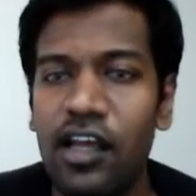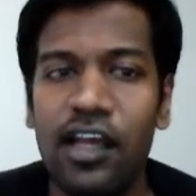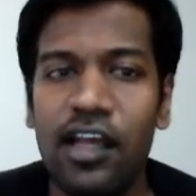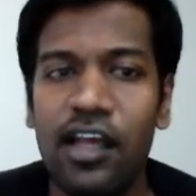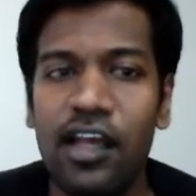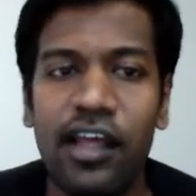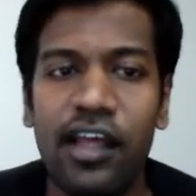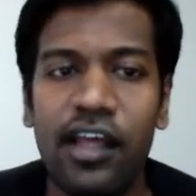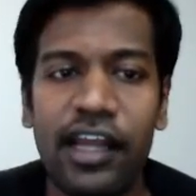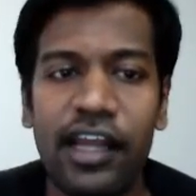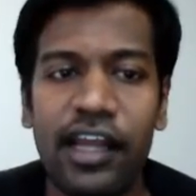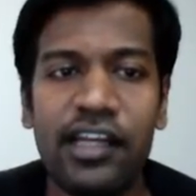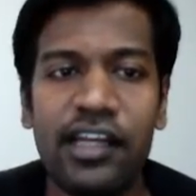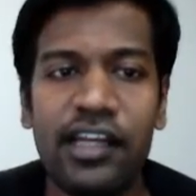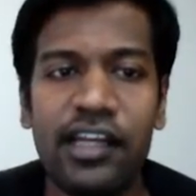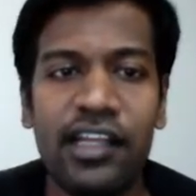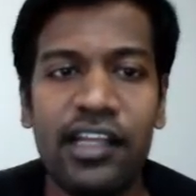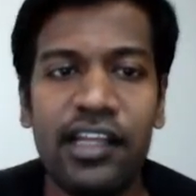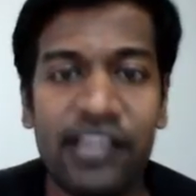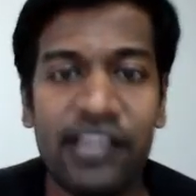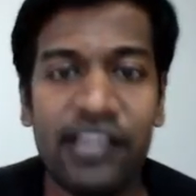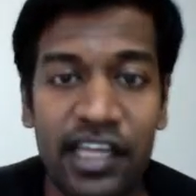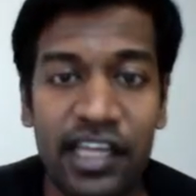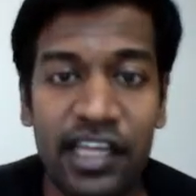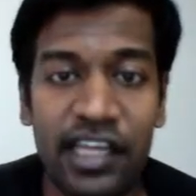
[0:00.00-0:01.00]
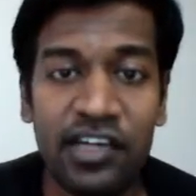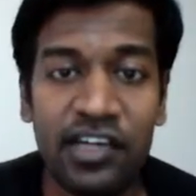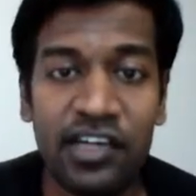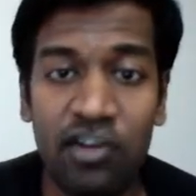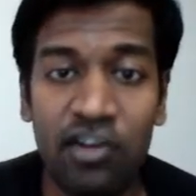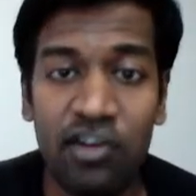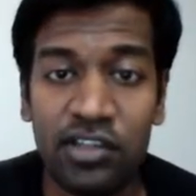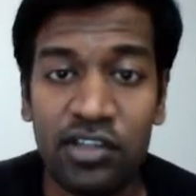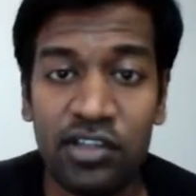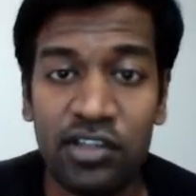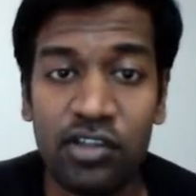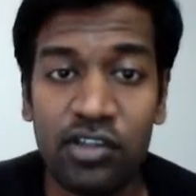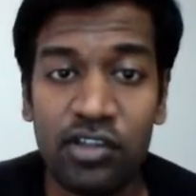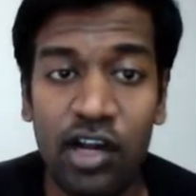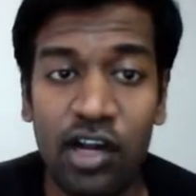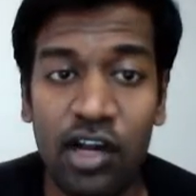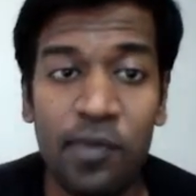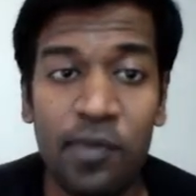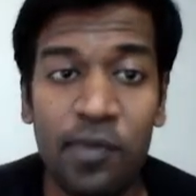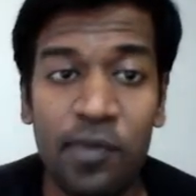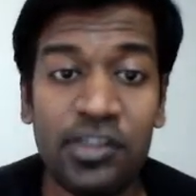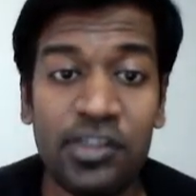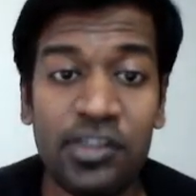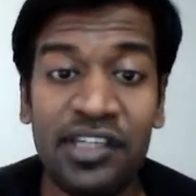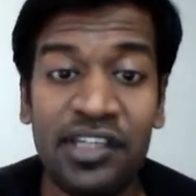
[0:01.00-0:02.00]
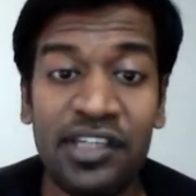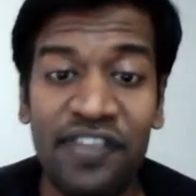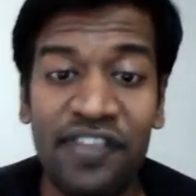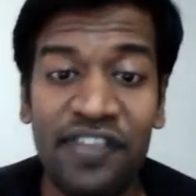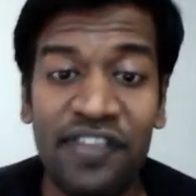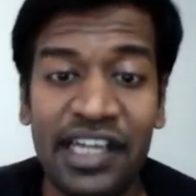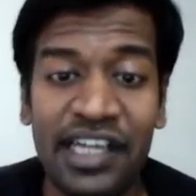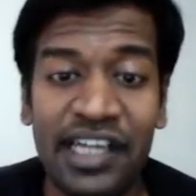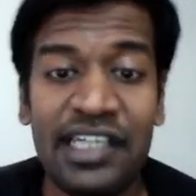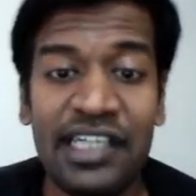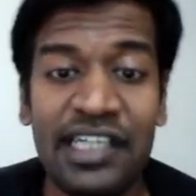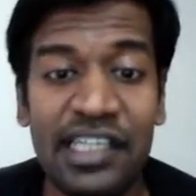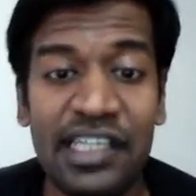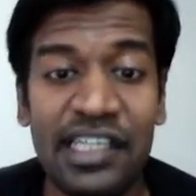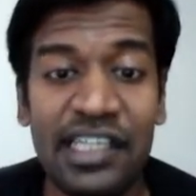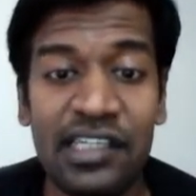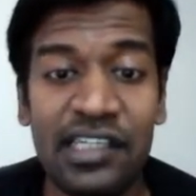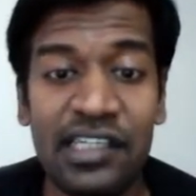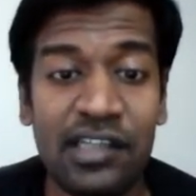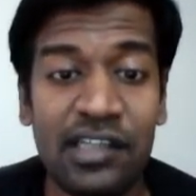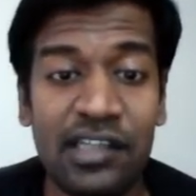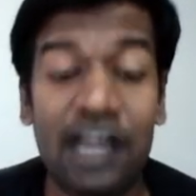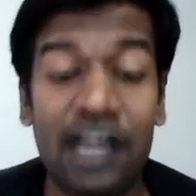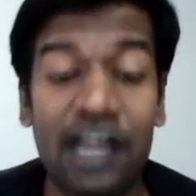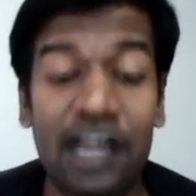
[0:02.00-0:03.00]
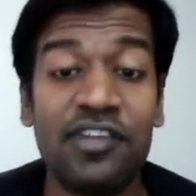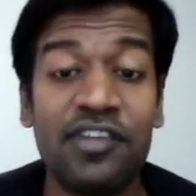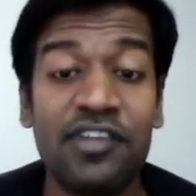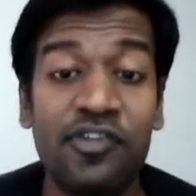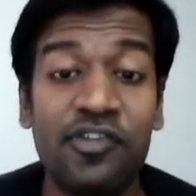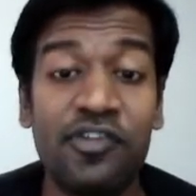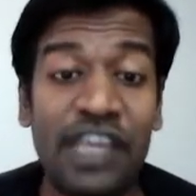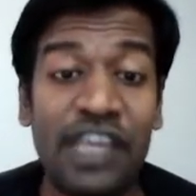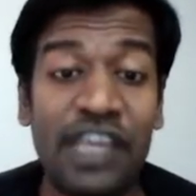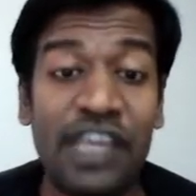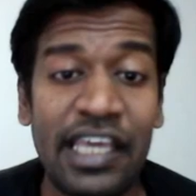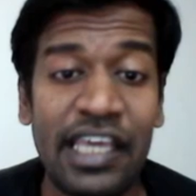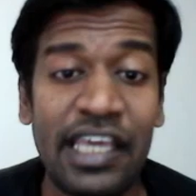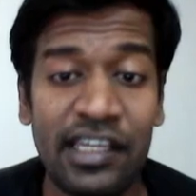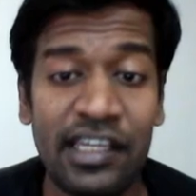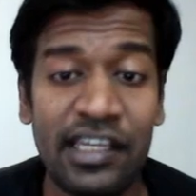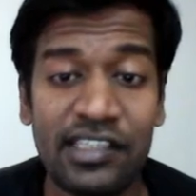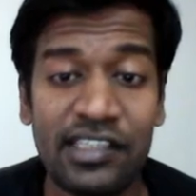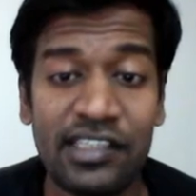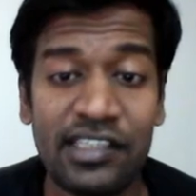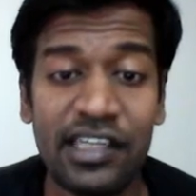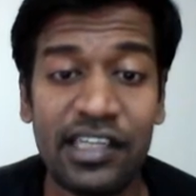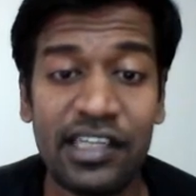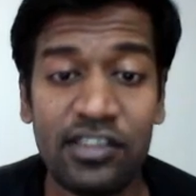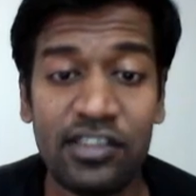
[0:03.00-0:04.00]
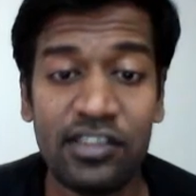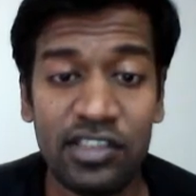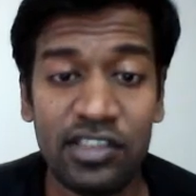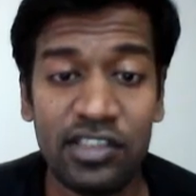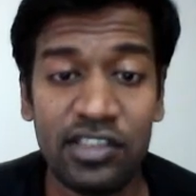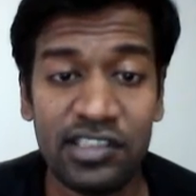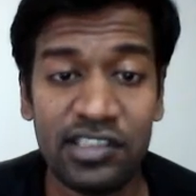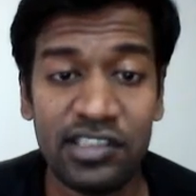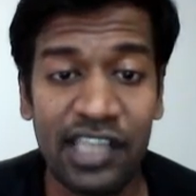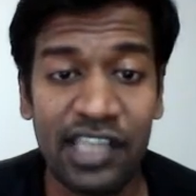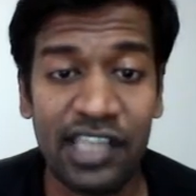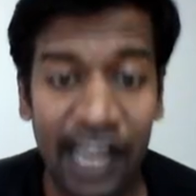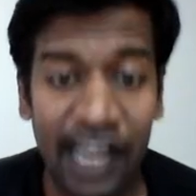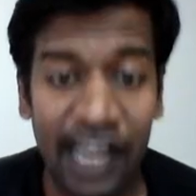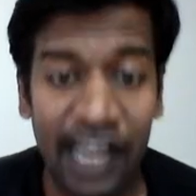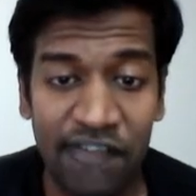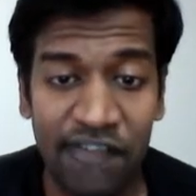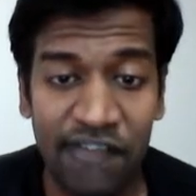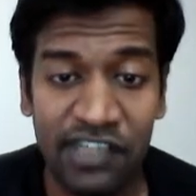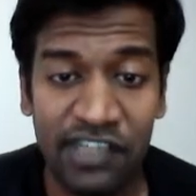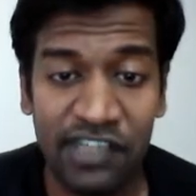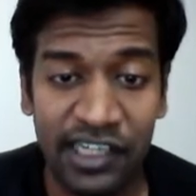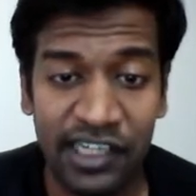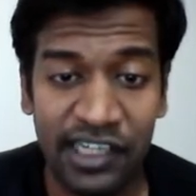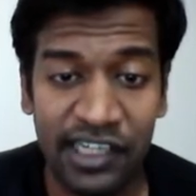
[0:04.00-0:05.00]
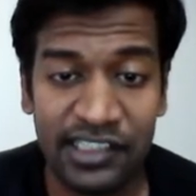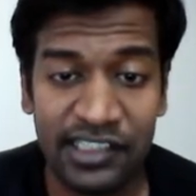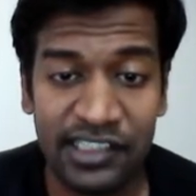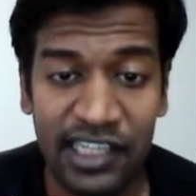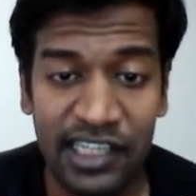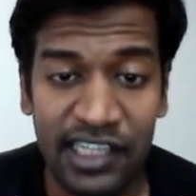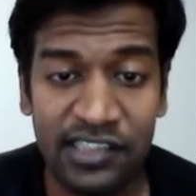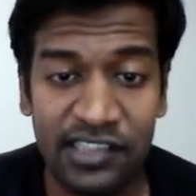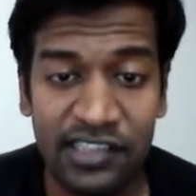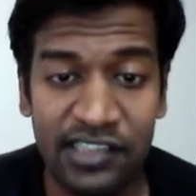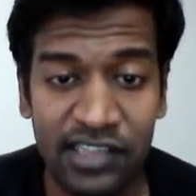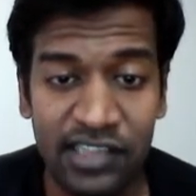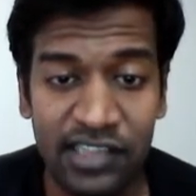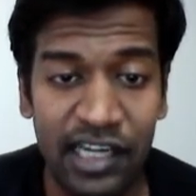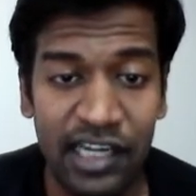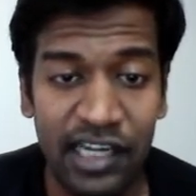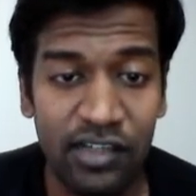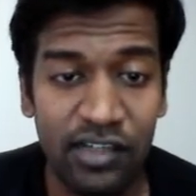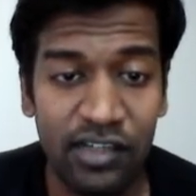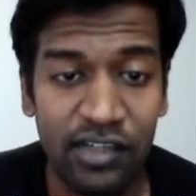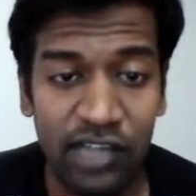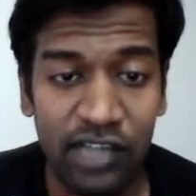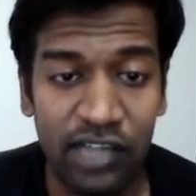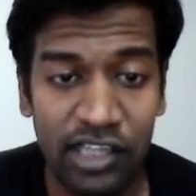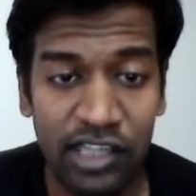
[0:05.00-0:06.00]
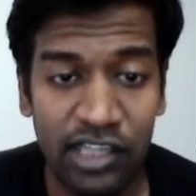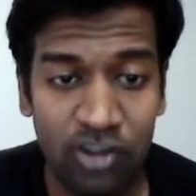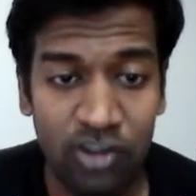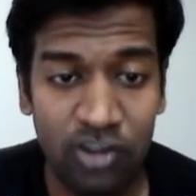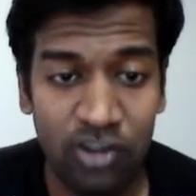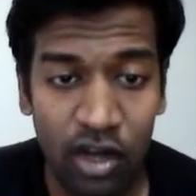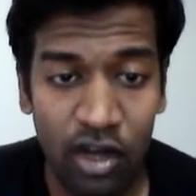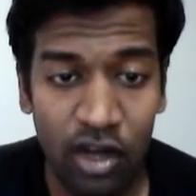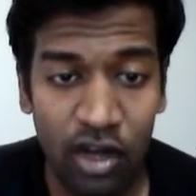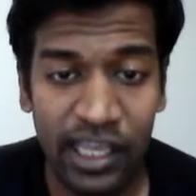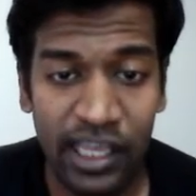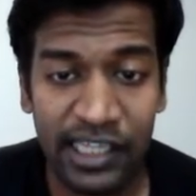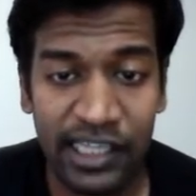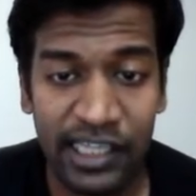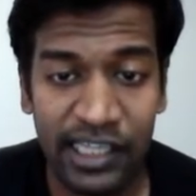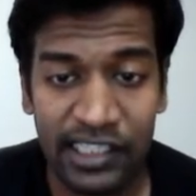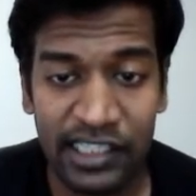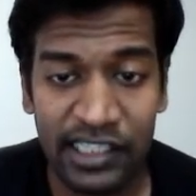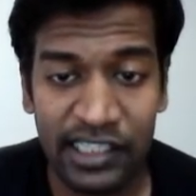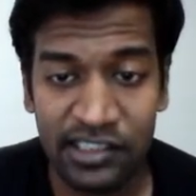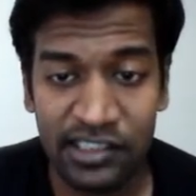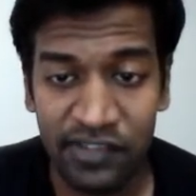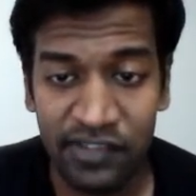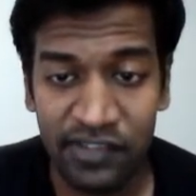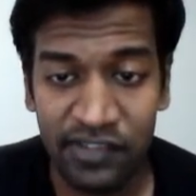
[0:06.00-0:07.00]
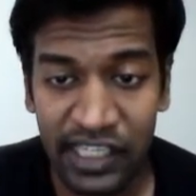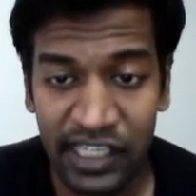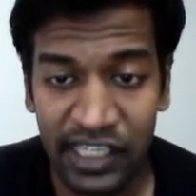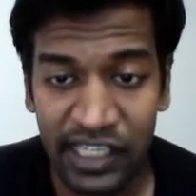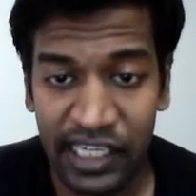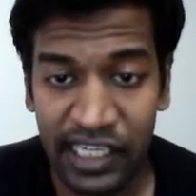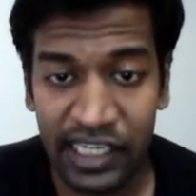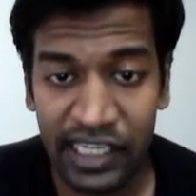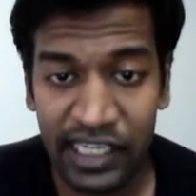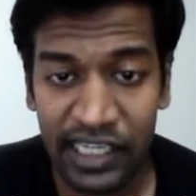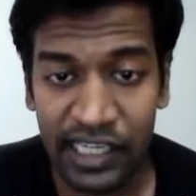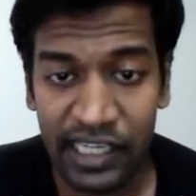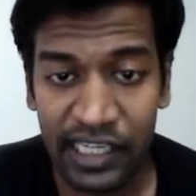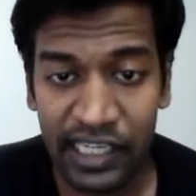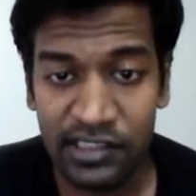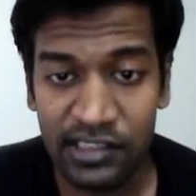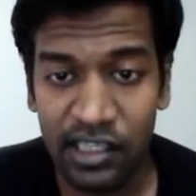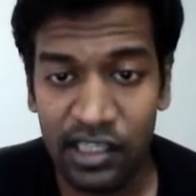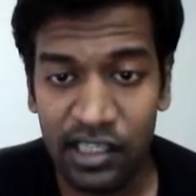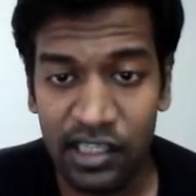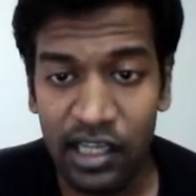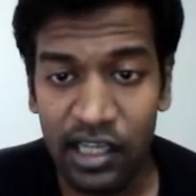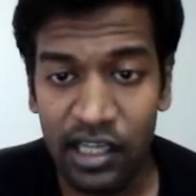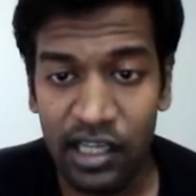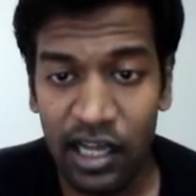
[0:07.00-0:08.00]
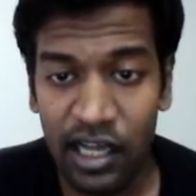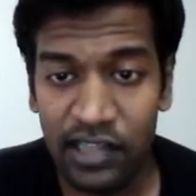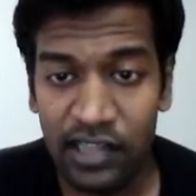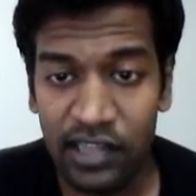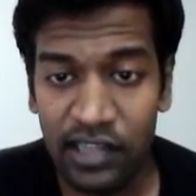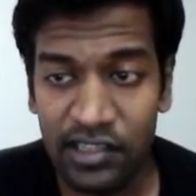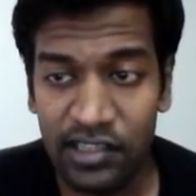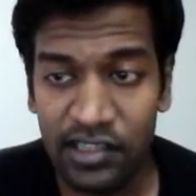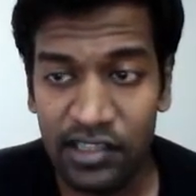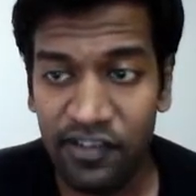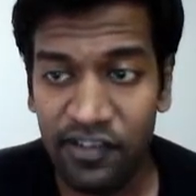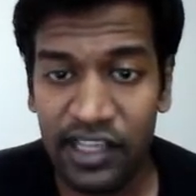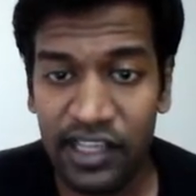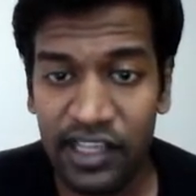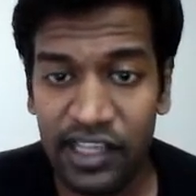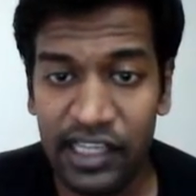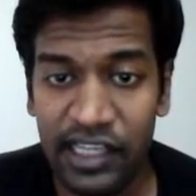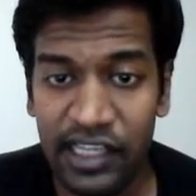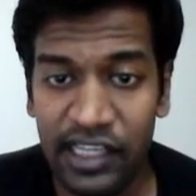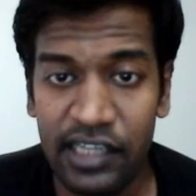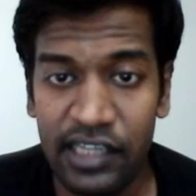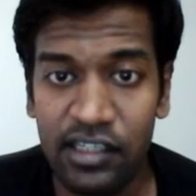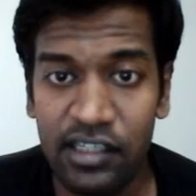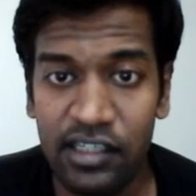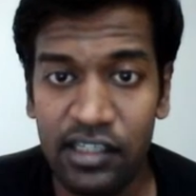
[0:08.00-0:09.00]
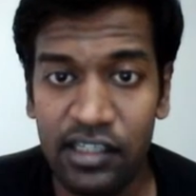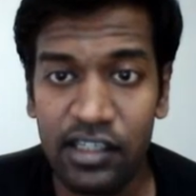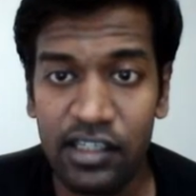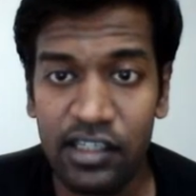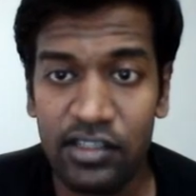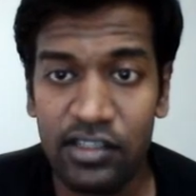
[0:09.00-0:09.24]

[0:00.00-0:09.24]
Right, and then it will also talk about the difficulty or your weak areas, right? So there is a graph that understands, right? Okay, strong areas and weak areas and stuff like that.